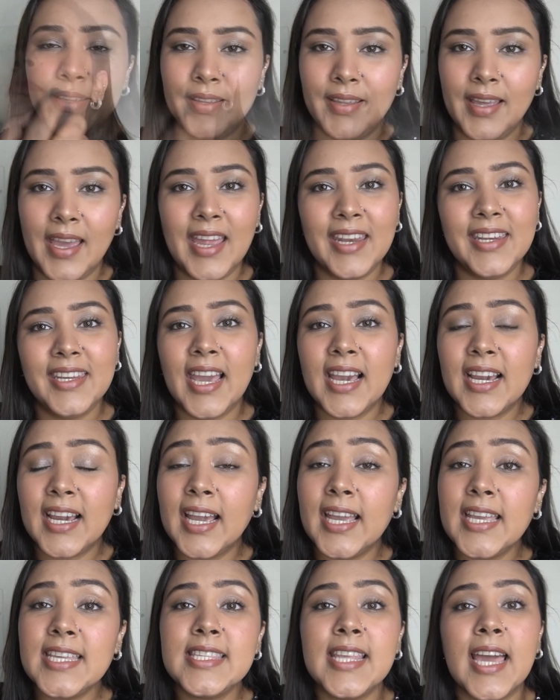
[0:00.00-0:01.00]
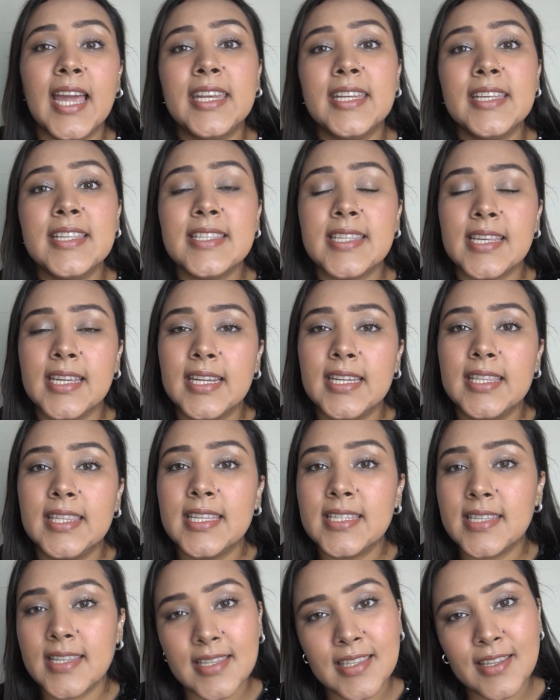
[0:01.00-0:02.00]
And yeah guys, that is it.
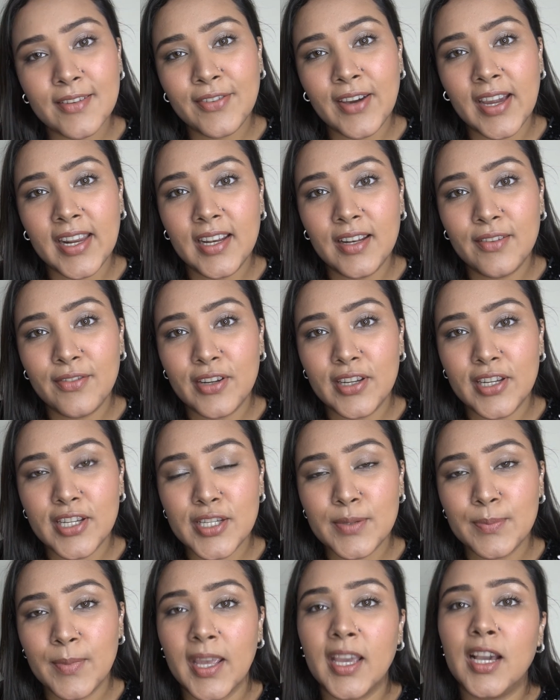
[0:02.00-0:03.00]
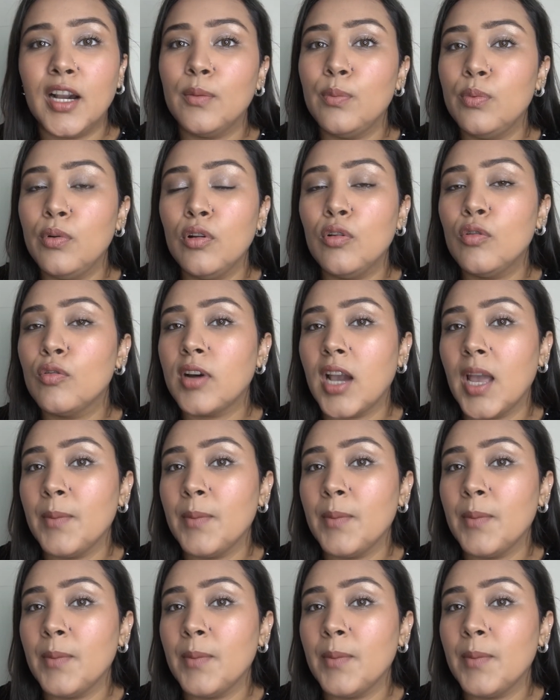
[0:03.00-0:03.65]
This is the final finished makeup look.